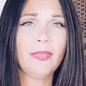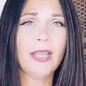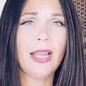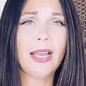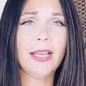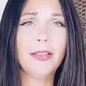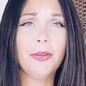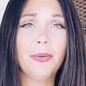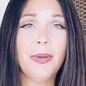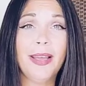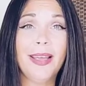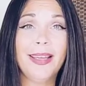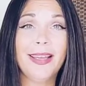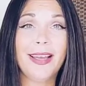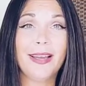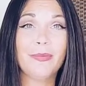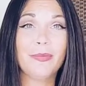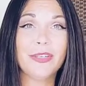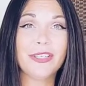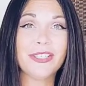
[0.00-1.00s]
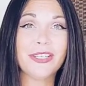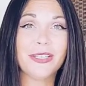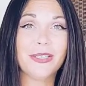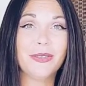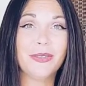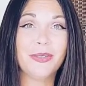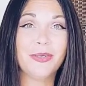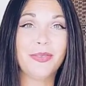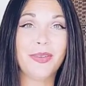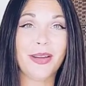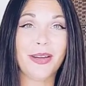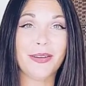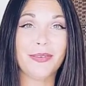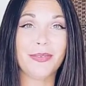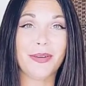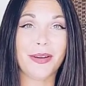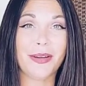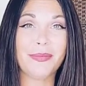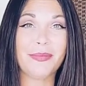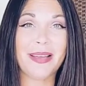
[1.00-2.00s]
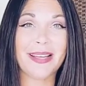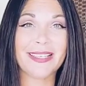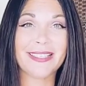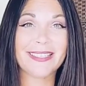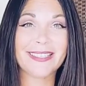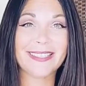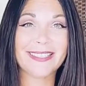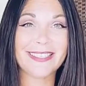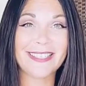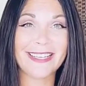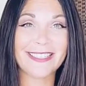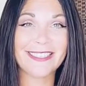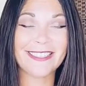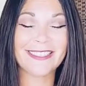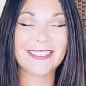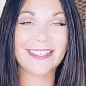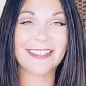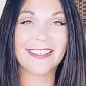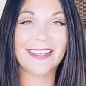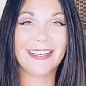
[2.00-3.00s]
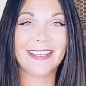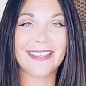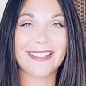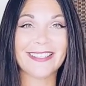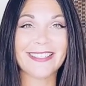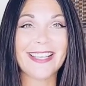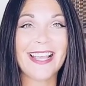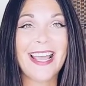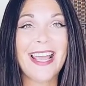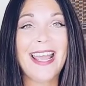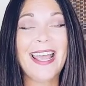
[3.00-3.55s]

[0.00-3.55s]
Either way, I'm wishing you the very, very best, Sagittarius.